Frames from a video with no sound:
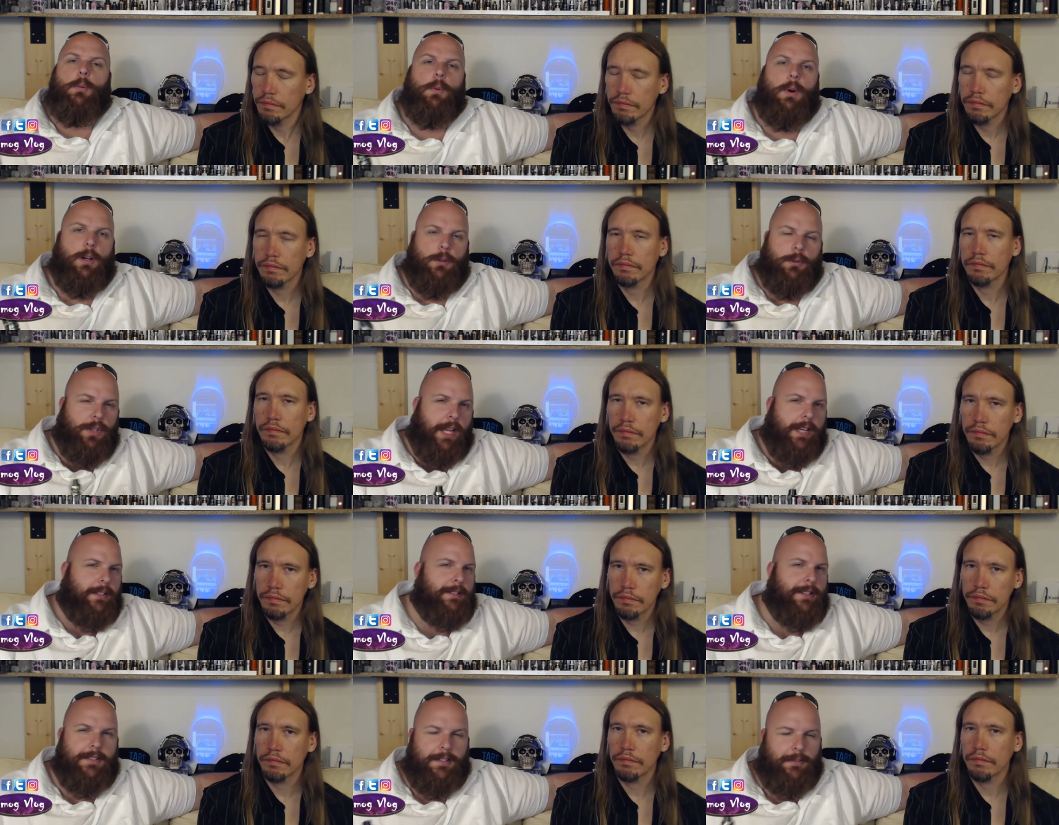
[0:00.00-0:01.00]
Speaker 1: While
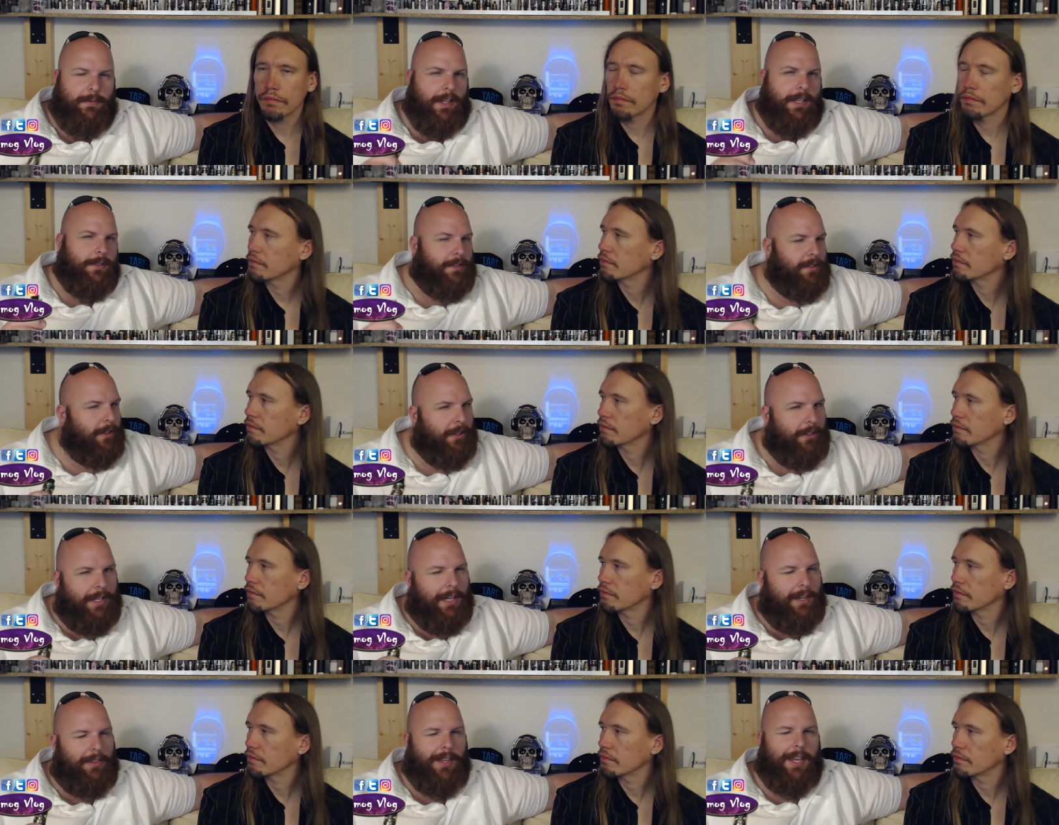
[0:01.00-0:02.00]
Slack says the flavours
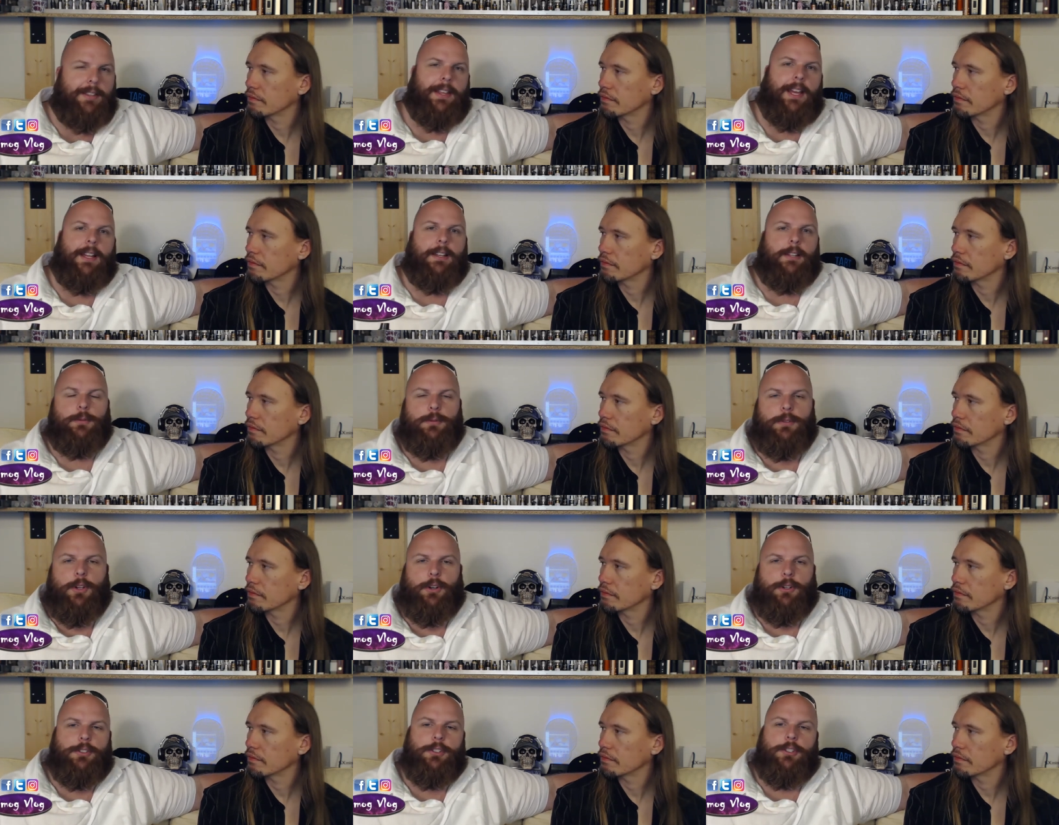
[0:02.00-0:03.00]
turned down that, that little
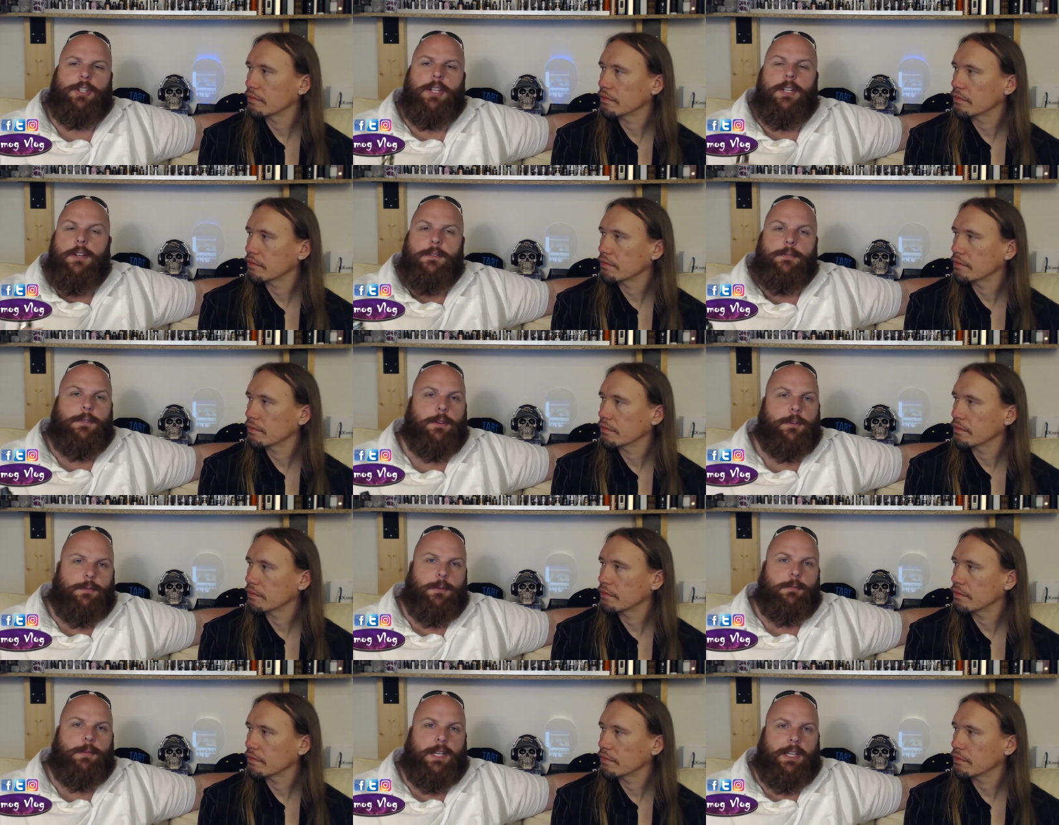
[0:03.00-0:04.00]
notch, for,
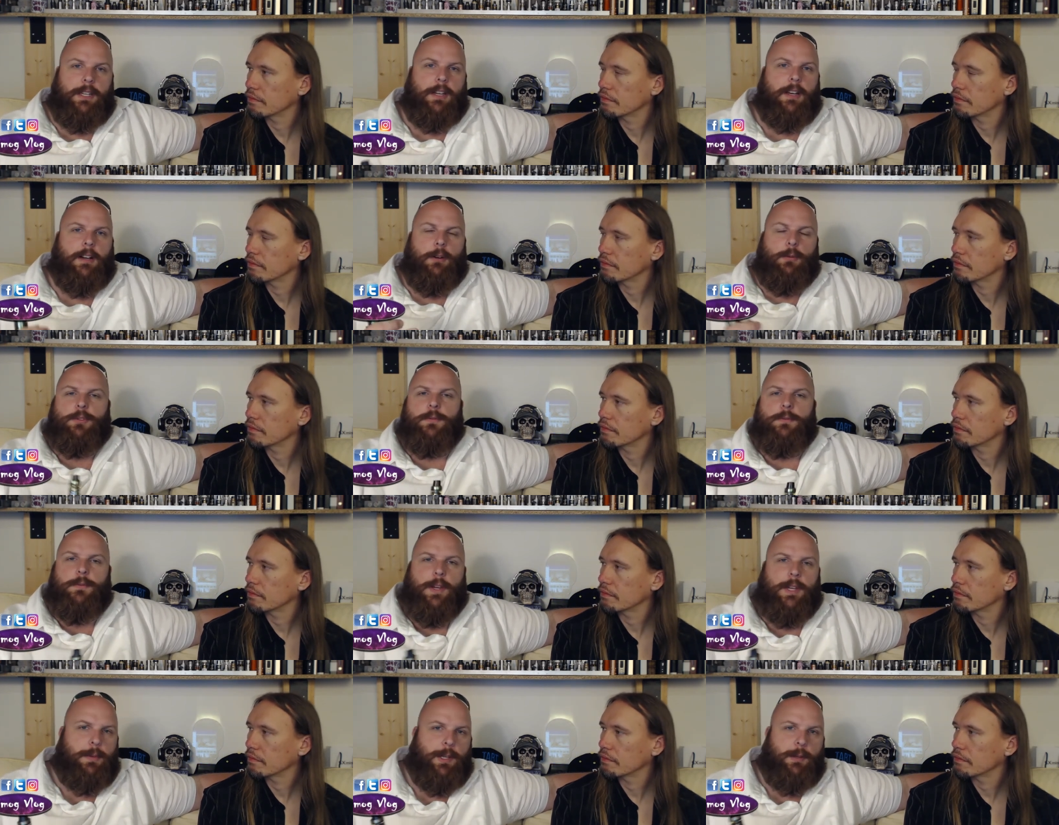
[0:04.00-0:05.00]
for me, I
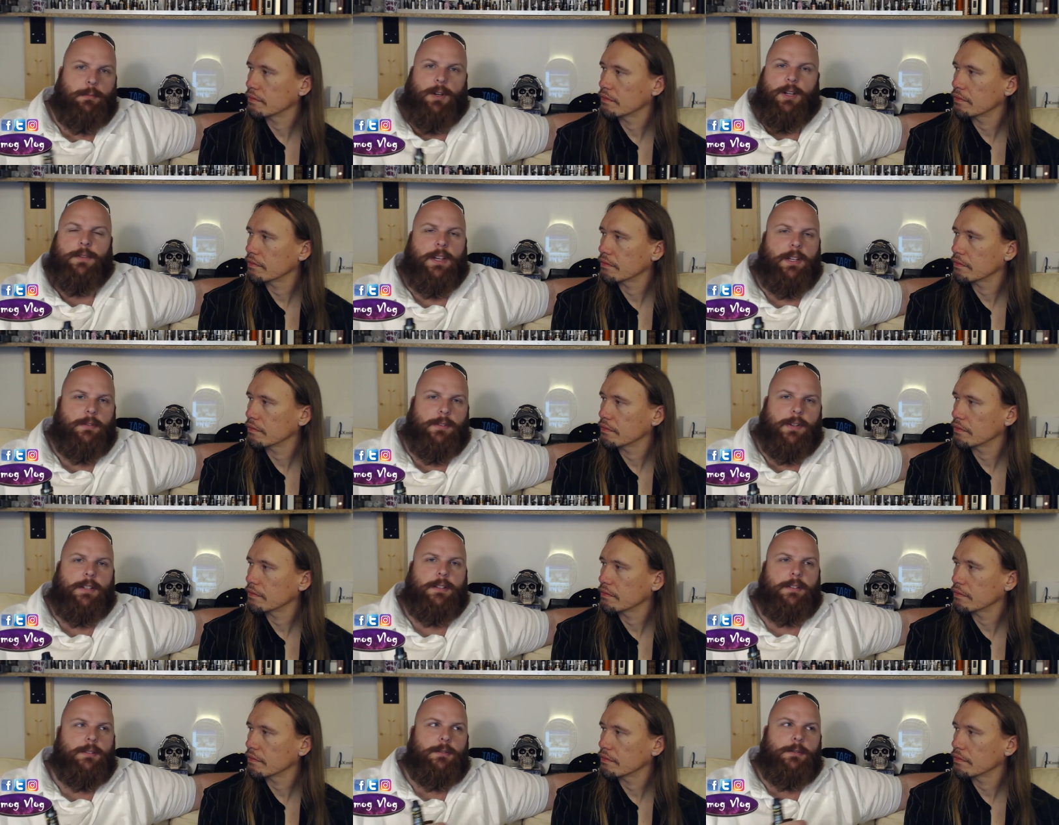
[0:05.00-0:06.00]
wasn't vaping my
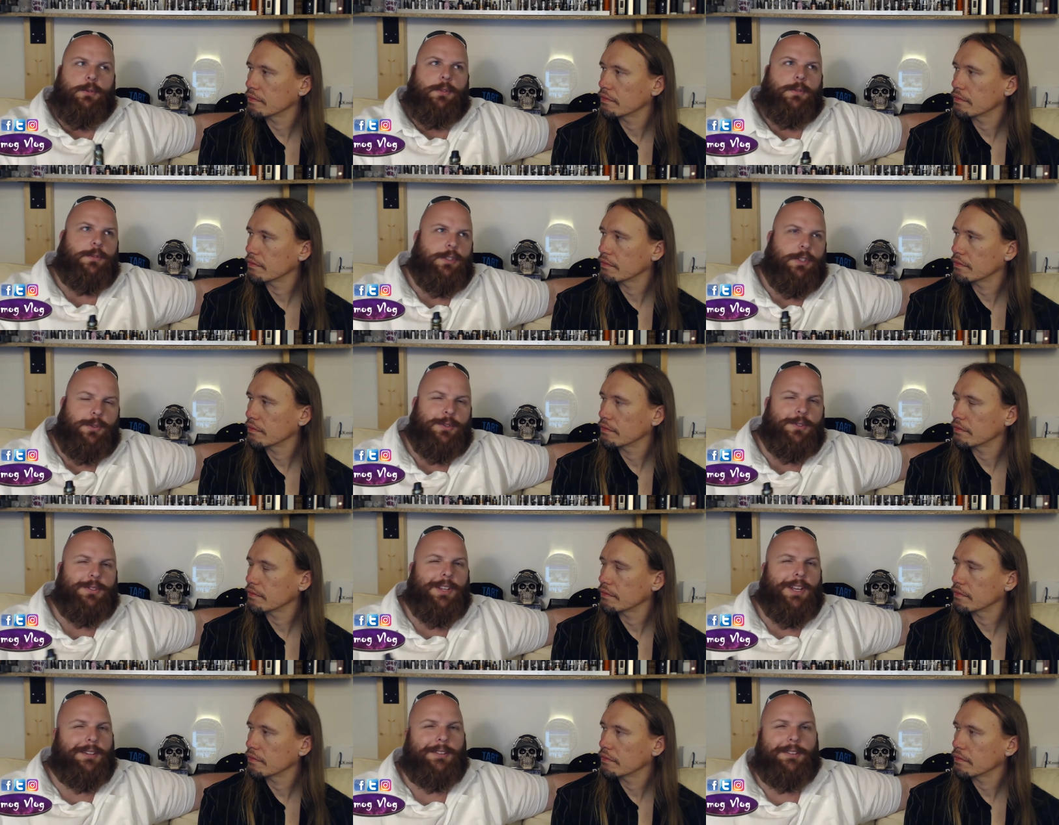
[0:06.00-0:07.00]
favourite sort of juice,
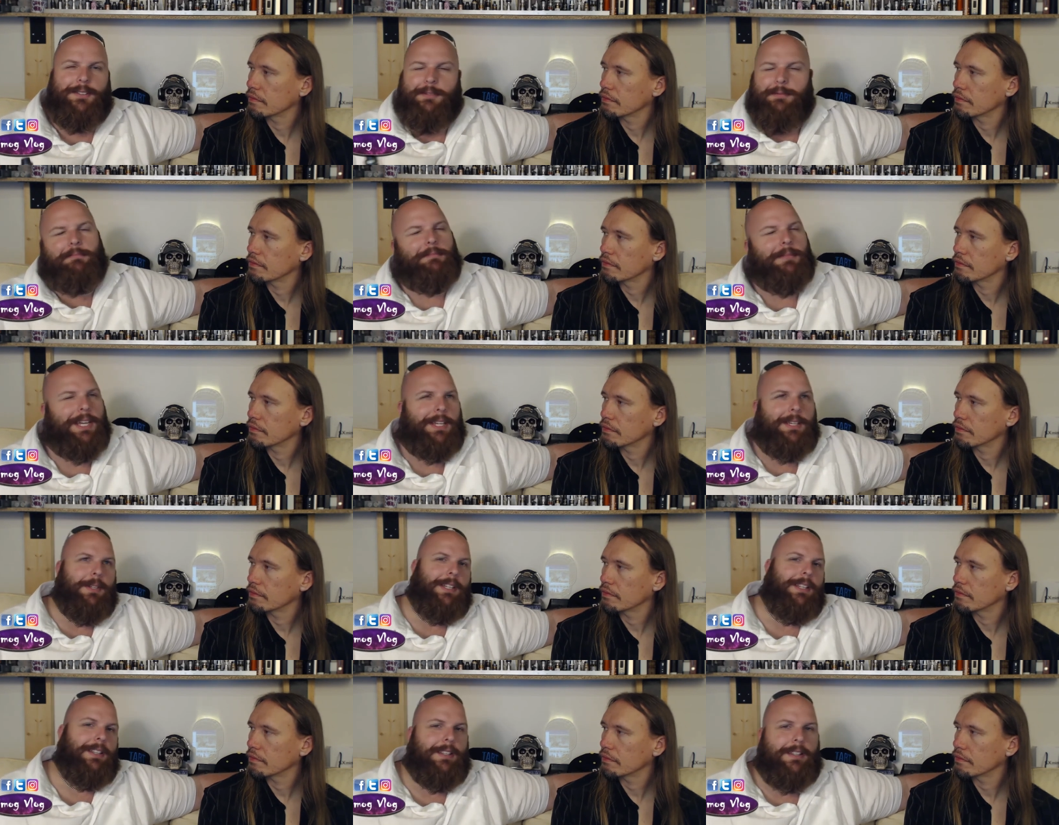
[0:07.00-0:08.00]
so
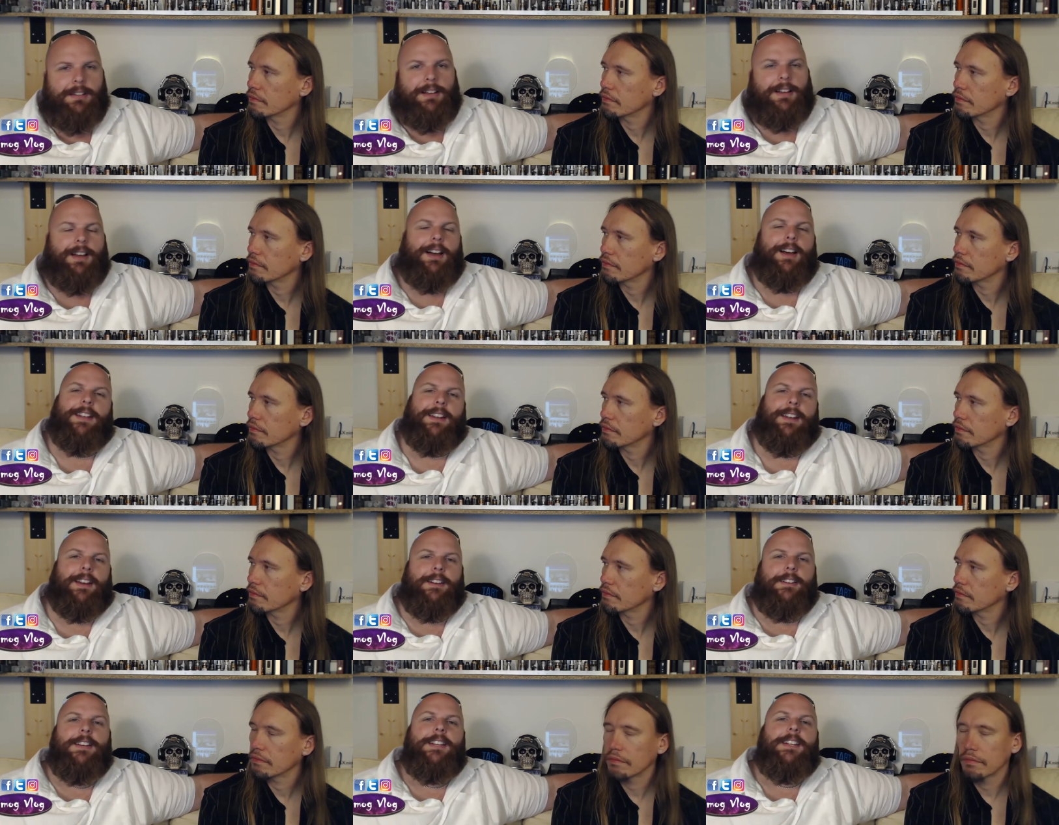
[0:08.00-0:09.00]
maybe, uh, I don't
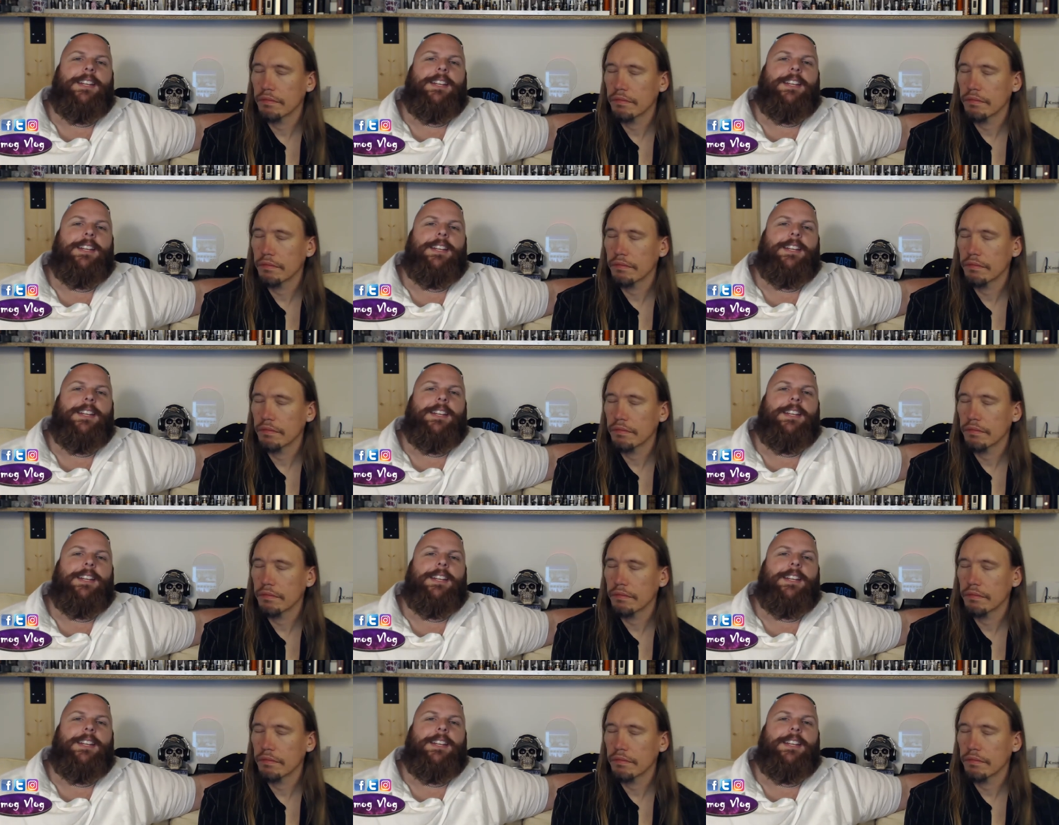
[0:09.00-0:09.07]
know.